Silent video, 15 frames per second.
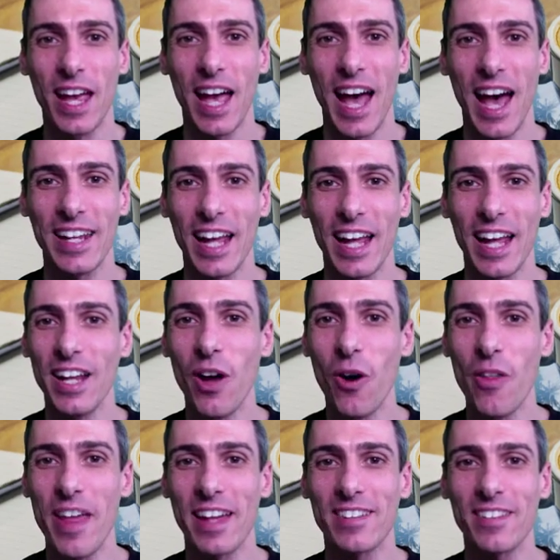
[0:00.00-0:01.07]
And I know
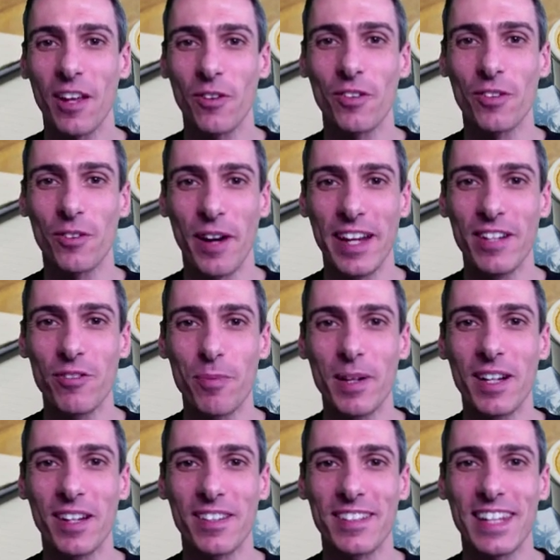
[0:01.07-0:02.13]
that sounds strange
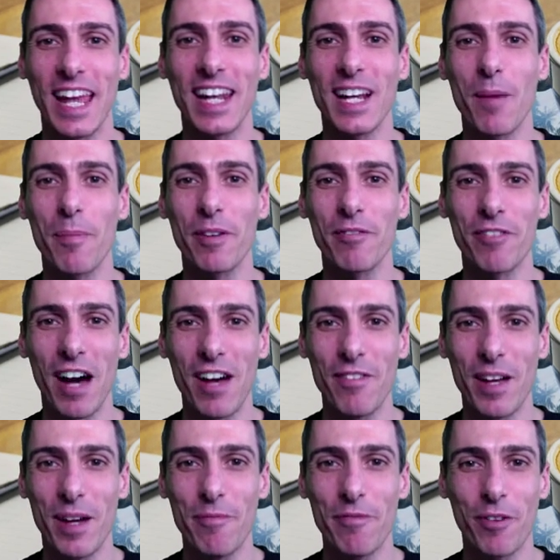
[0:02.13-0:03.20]
because getting up at 5
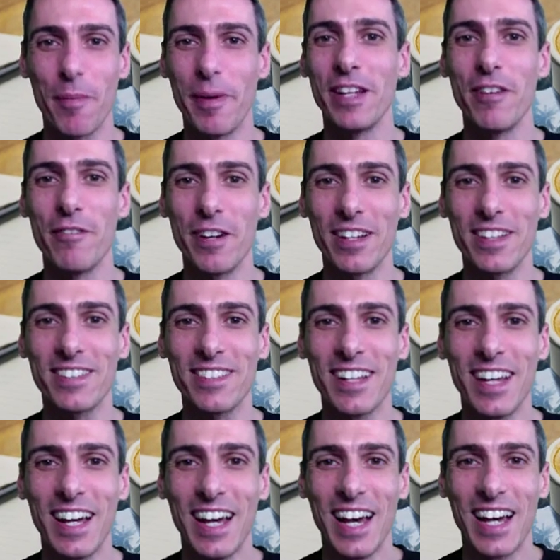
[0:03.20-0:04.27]
a.m. for many of us
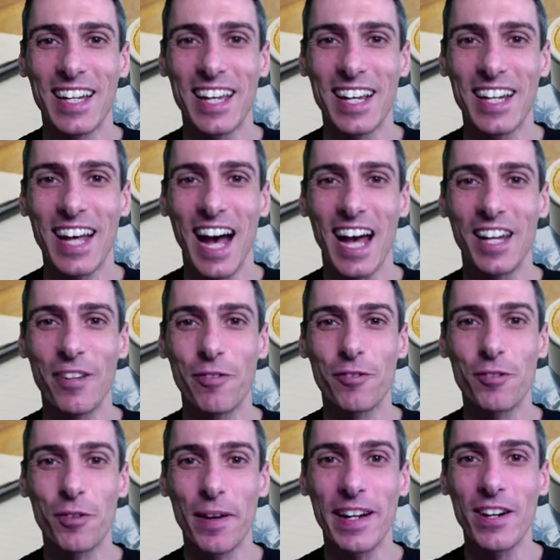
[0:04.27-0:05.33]
can kind of
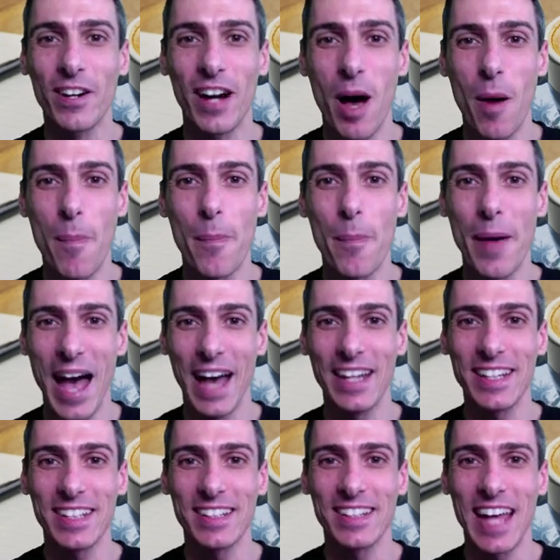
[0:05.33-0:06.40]
trigger a
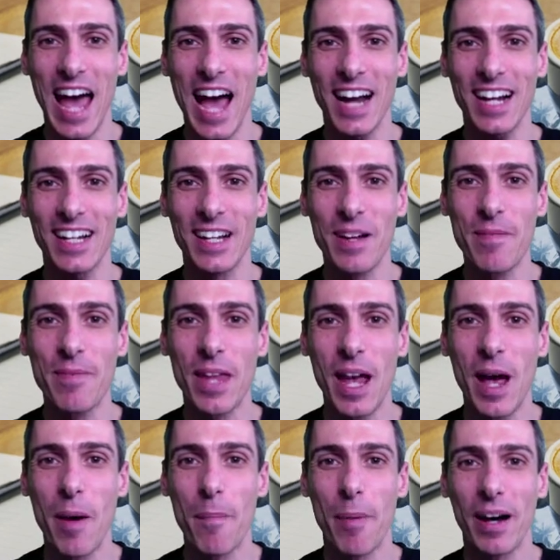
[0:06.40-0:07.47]
panic attack,
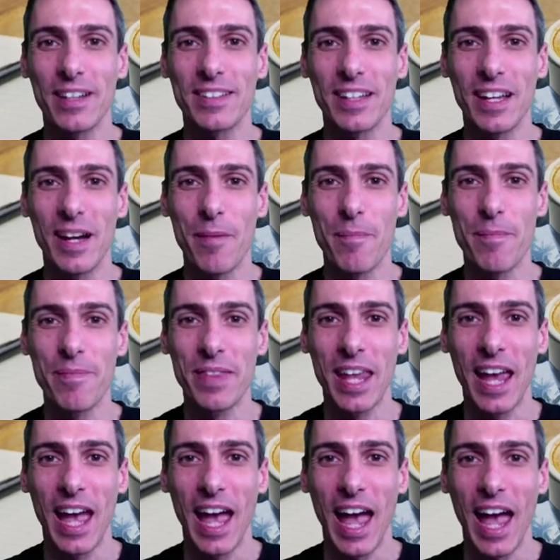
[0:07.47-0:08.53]
but
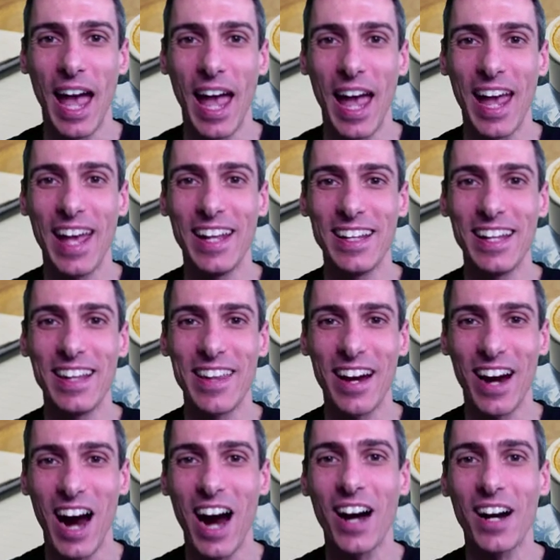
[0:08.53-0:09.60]

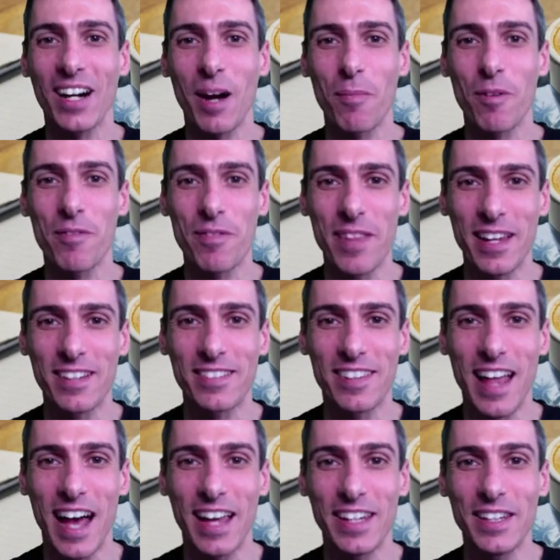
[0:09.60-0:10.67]
there are a couple of things
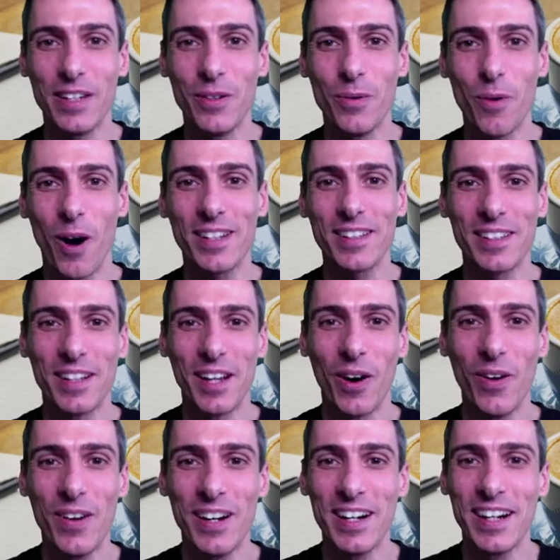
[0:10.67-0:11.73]
that you want to
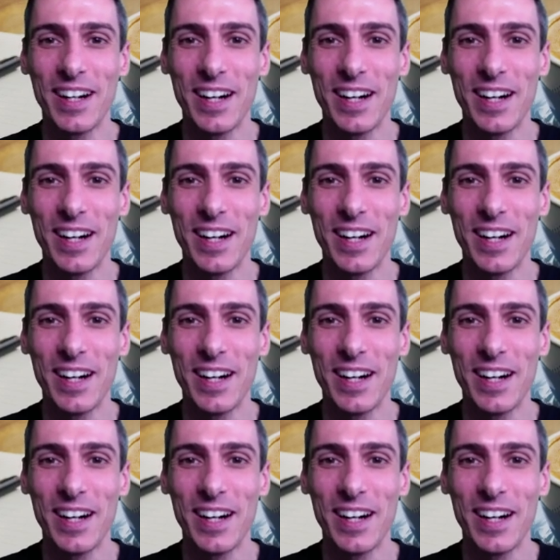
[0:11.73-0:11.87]
know